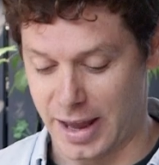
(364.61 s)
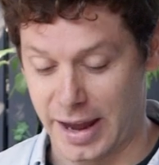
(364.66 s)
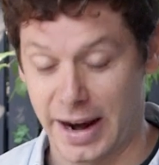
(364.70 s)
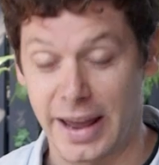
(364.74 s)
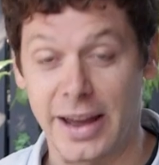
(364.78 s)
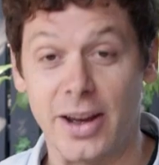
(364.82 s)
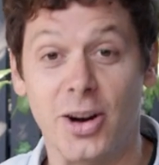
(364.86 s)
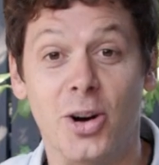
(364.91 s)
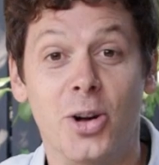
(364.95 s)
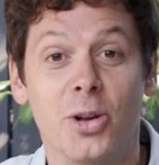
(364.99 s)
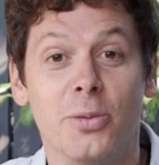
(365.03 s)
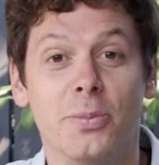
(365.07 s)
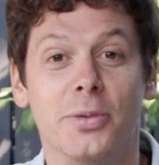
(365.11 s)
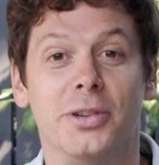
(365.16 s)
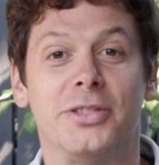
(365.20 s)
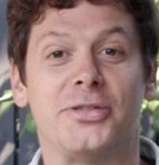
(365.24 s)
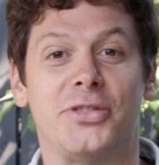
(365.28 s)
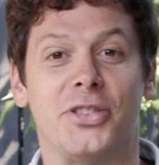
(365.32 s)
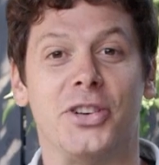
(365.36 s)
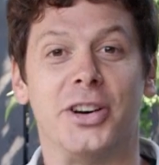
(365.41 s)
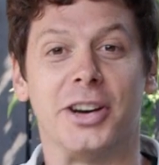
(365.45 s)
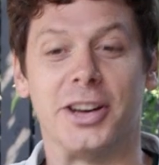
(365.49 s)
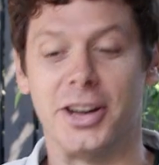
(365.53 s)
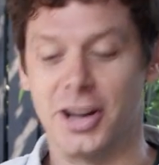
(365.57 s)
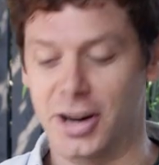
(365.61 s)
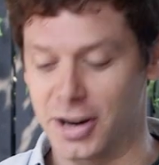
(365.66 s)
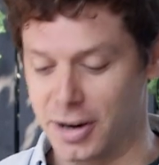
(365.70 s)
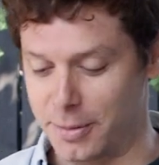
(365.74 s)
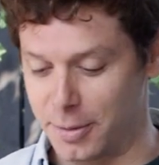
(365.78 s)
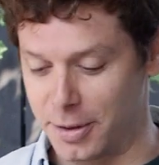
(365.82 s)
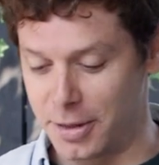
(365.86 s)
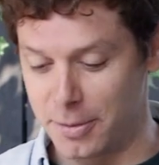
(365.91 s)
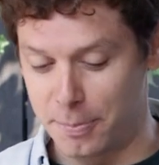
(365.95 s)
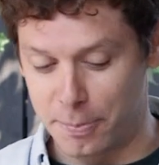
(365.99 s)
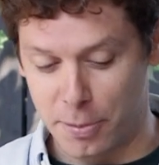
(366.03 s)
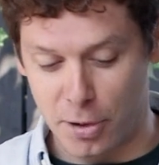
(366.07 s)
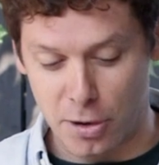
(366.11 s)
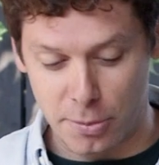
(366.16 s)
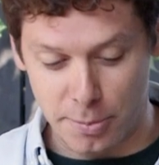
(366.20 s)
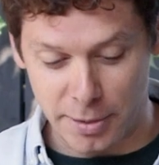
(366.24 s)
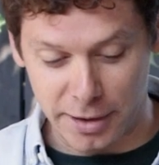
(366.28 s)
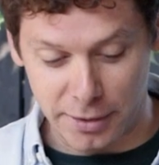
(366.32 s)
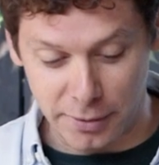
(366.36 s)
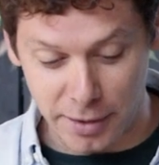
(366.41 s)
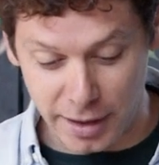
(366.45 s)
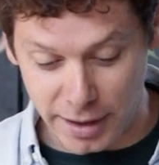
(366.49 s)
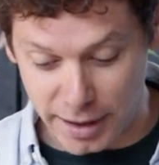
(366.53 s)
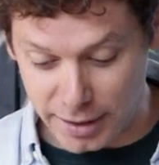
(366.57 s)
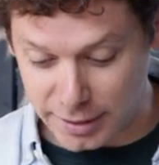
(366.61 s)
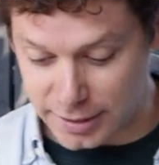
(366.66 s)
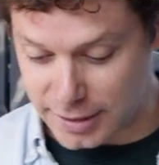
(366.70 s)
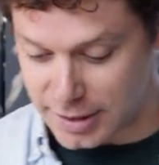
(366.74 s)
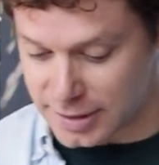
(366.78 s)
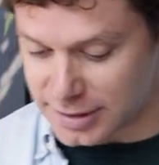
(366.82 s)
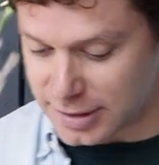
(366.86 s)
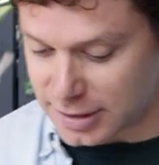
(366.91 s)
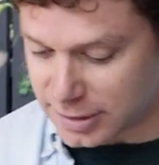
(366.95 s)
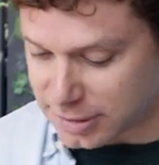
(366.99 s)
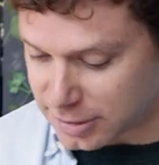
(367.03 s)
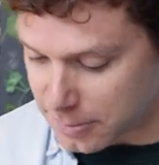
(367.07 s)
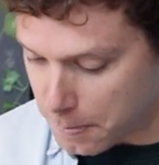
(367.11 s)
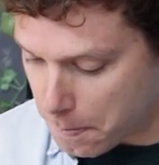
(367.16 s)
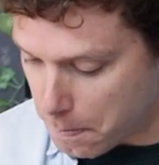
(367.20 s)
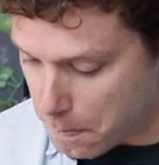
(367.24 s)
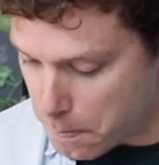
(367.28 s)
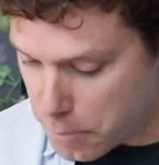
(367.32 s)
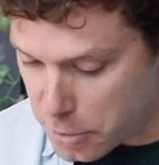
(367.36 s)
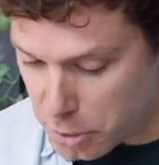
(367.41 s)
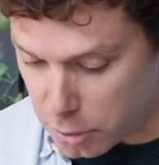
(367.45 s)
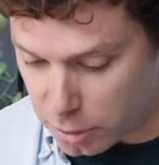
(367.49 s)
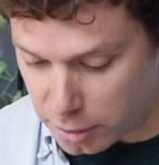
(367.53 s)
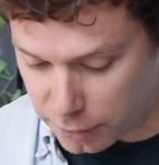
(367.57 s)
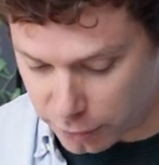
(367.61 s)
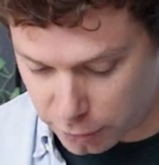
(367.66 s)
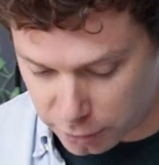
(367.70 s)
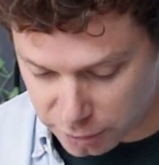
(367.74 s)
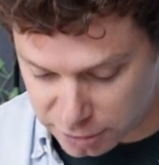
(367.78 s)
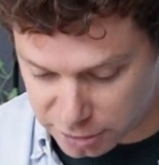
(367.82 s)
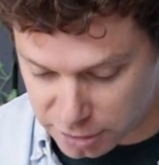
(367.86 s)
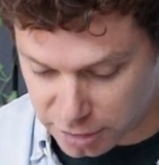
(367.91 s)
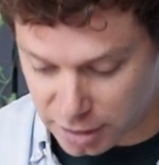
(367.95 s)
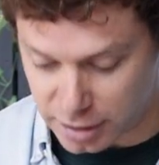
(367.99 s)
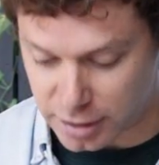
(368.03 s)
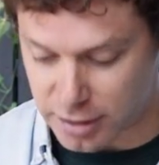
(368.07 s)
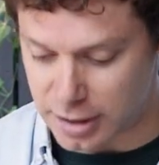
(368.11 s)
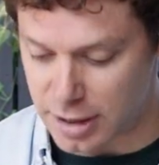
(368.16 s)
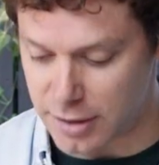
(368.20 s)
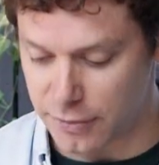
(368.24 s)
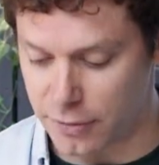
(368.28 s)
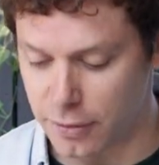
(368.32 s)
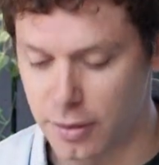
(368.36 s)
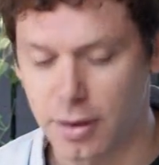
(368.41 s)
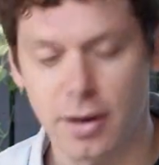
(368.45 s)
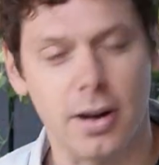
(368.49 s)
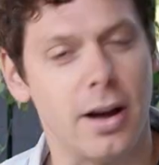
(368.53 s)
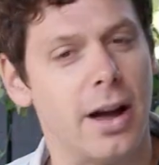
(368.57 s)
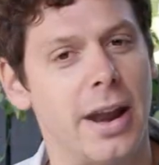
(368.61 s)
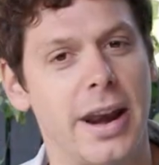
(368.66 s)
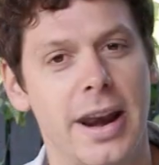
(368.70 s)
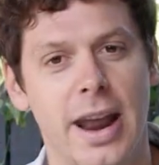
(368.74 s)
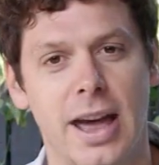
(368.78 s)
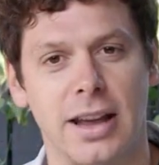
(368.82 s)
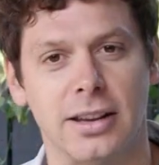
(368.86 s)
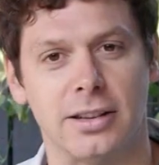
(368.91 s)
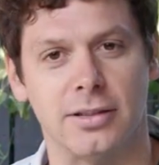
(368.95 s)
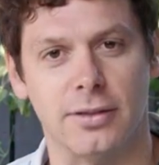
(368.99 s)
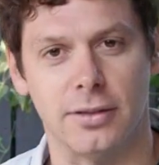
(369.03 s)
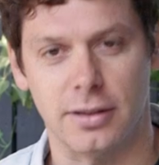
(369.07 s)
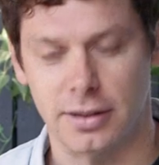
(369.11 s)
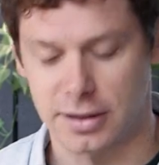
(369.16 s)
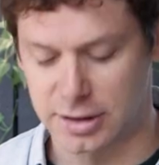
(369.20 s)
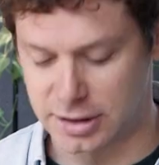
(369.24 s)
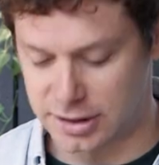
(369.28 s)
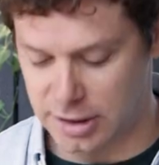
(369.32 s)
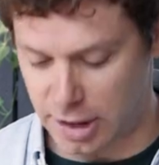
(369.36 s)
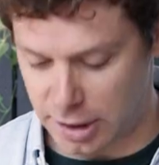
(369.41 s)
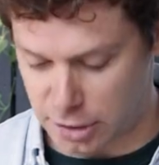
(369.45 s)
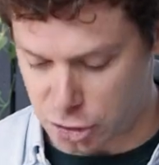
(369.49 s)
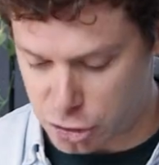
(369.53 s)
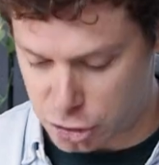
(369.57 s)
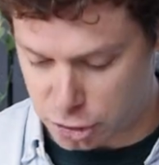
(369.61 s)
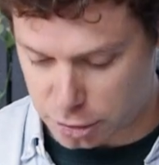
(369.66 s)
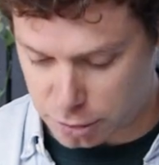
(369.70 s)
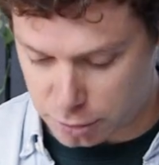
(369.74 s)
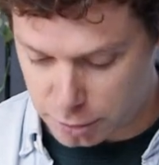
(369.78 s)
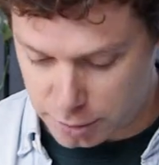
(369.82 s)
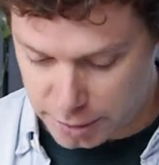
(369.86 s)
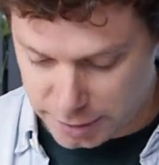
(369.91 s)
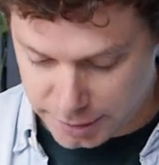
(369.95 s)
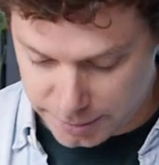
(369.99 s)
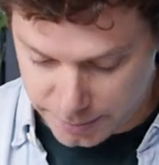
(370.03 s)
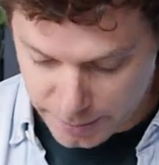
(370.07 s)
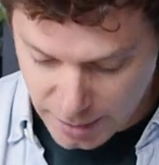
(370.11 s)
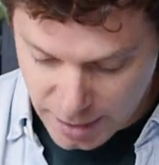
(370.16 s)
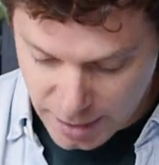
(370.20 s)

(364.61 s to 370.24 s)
I almost forgot about the pomegranate. This is beautiful. It's gonna give a nice touch to it.